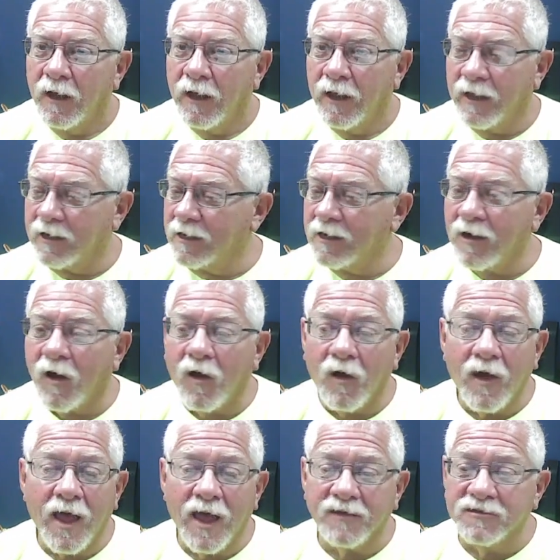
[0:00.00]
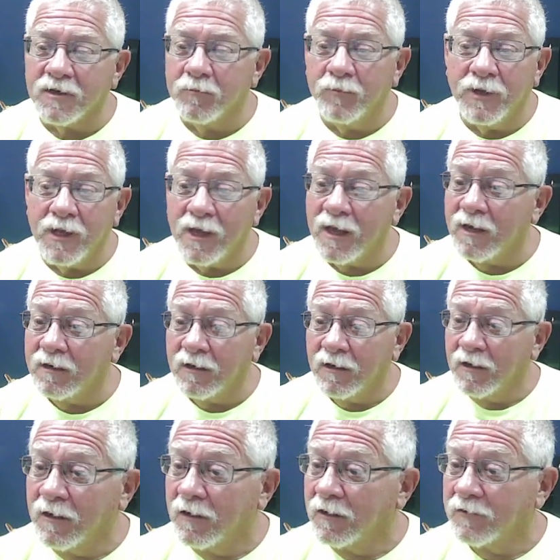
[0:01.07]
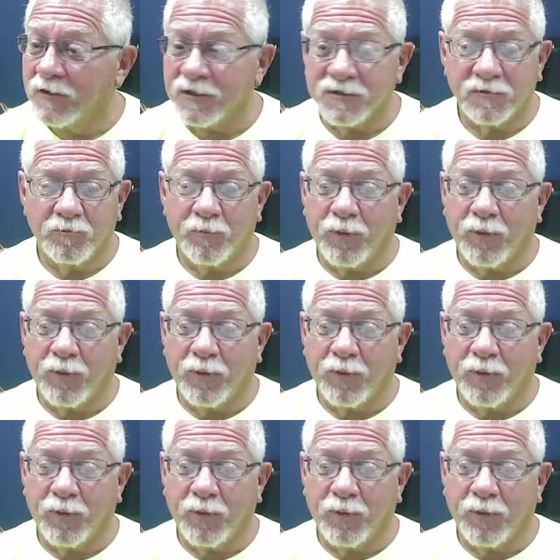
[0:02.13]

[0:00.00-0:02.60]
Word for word: And it all hasn't been this